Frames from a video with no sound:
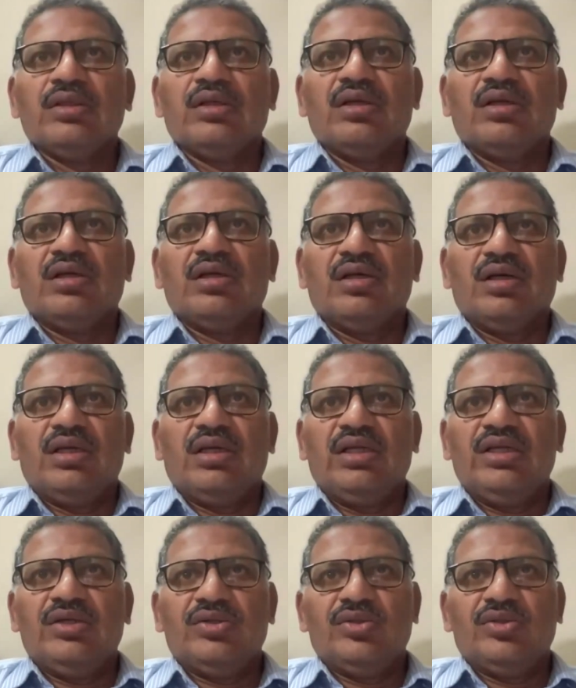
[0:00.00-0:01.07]
uh, I
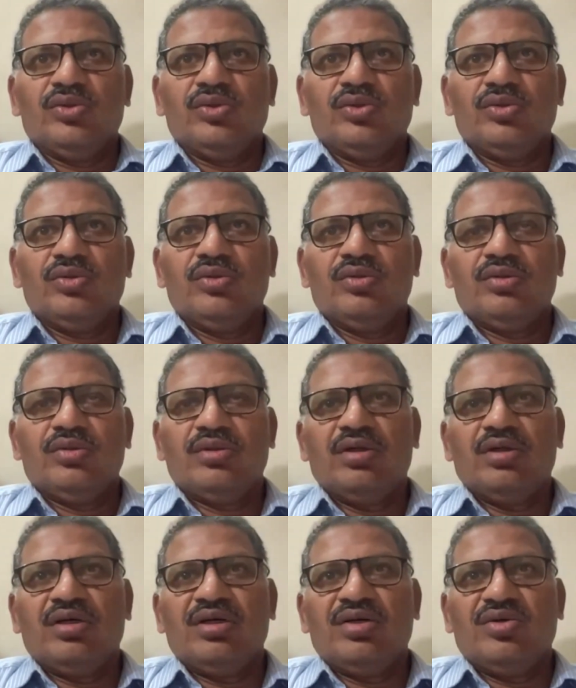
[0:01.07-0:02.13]
need to,
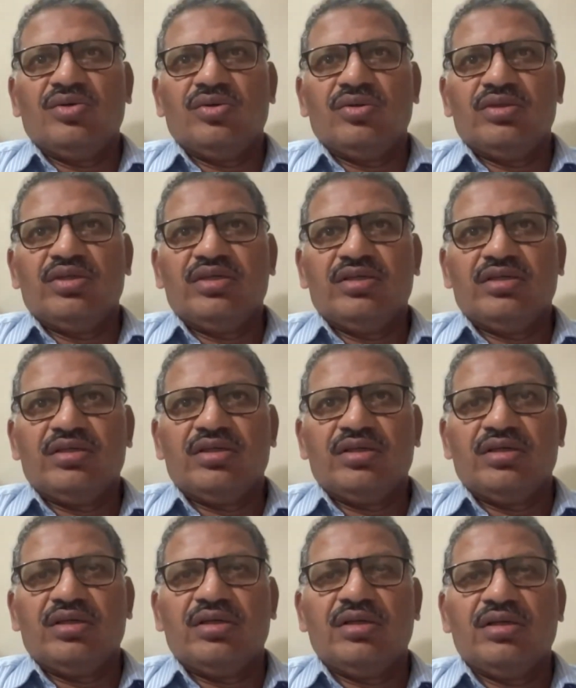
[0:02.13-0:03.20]
uh, you know, just
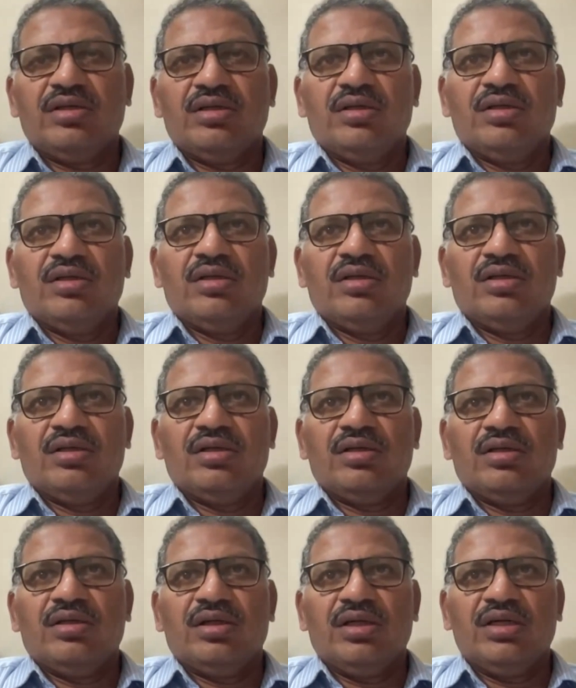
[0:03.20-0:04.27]
uh,
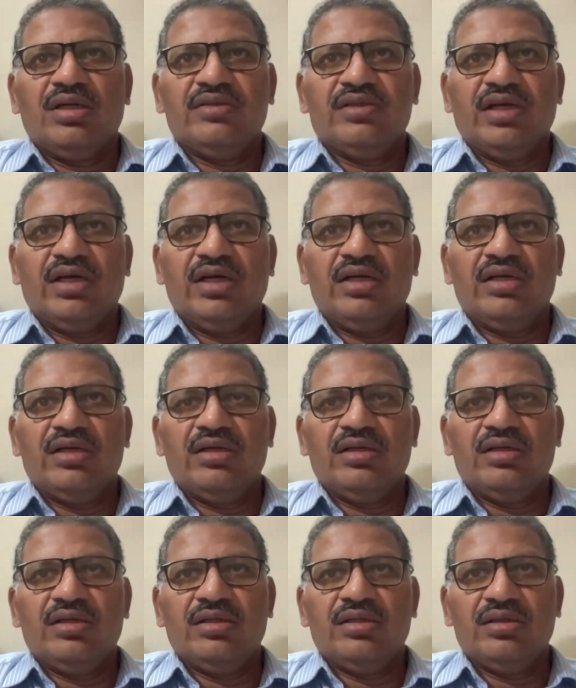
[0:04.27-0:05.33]
uh, understand,
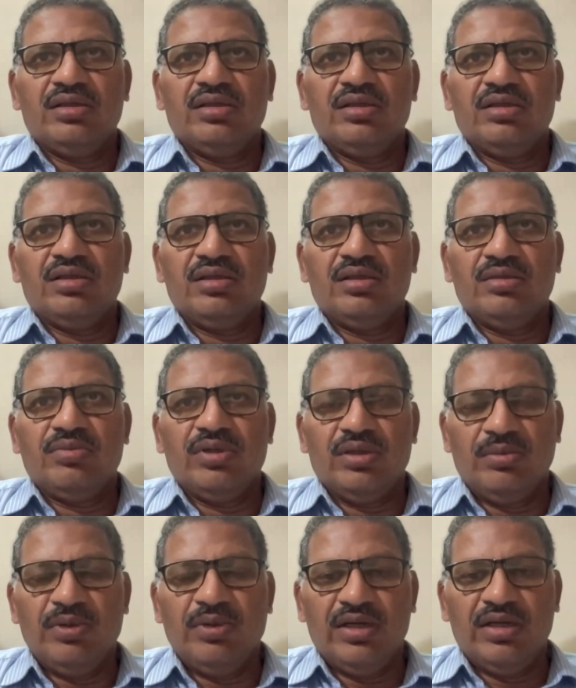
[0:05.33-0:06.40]
uh,
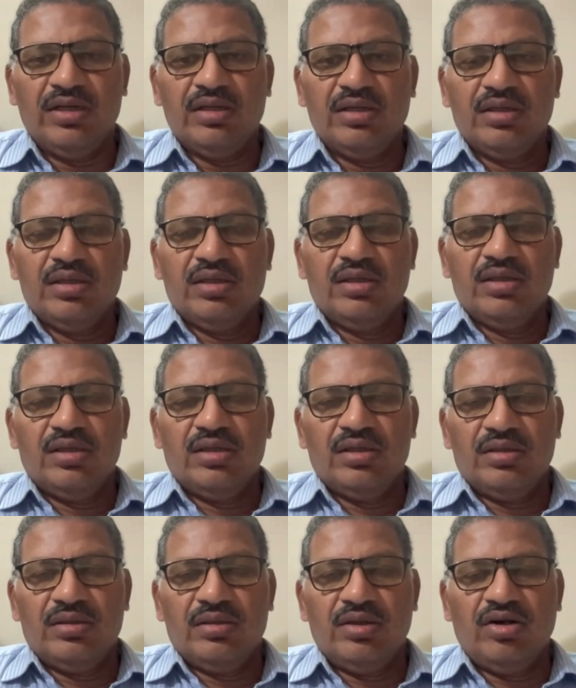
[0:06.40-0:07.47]
I mean,
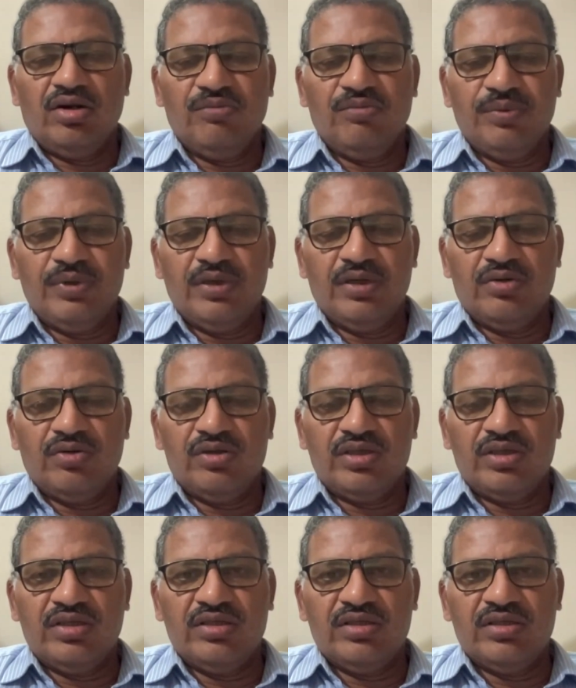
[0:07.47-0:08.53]
a lot of
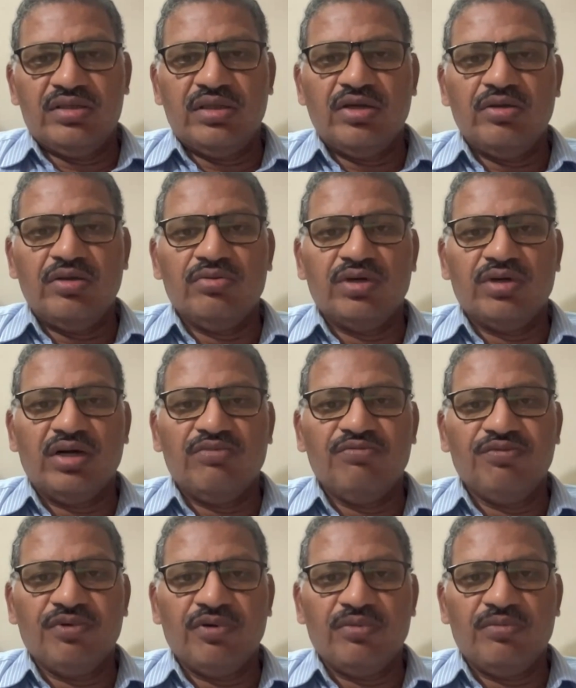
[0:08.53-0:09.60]
questions have
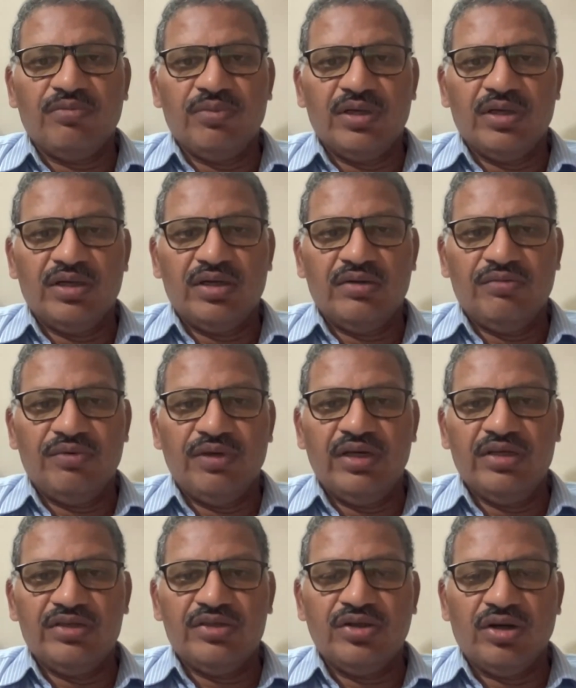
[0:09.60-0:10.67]
come from
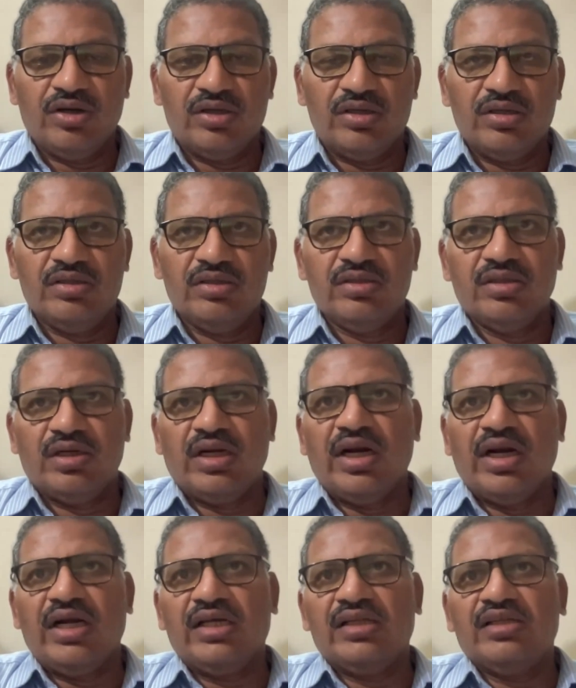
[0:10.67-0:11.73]
various doctors
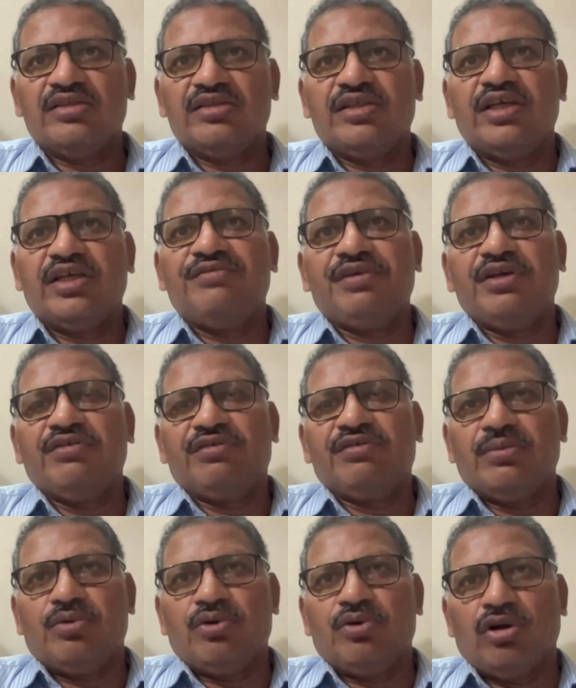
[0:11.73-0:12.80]
regarding the safety of
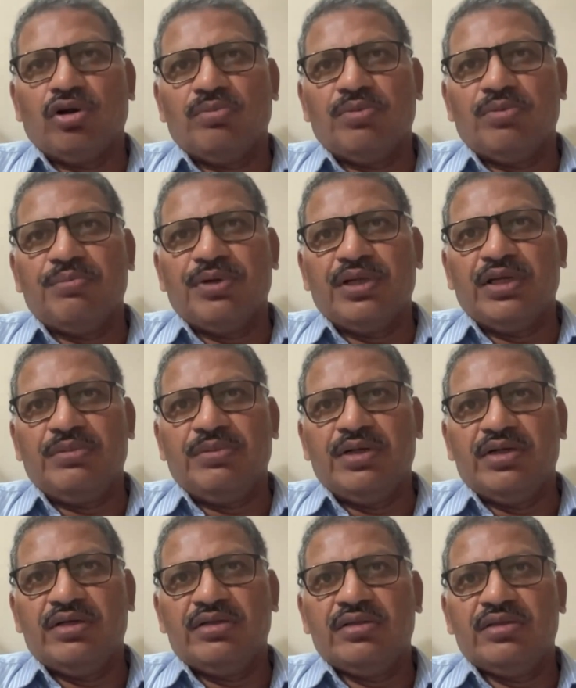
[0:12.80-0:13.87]
the proton pump
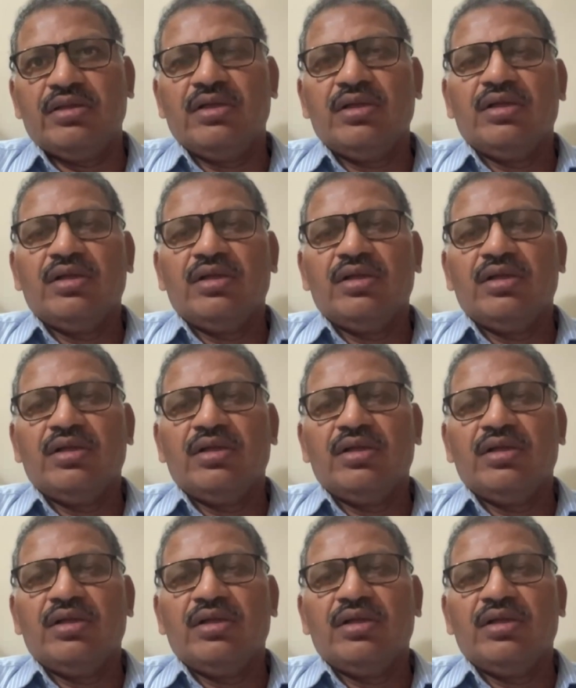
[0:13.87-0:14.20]
inhibitors